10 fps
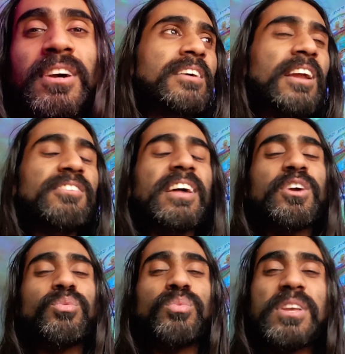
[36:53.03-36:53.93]
kind of
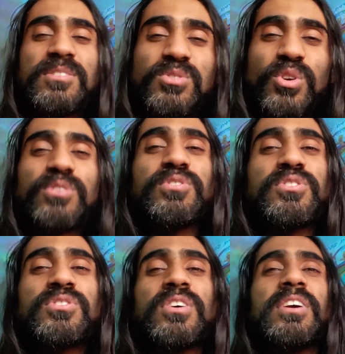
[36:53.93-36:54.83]
like a
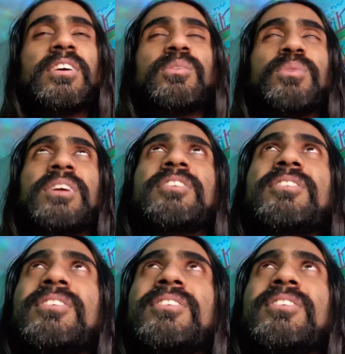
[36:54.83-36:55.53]
resurfacing when,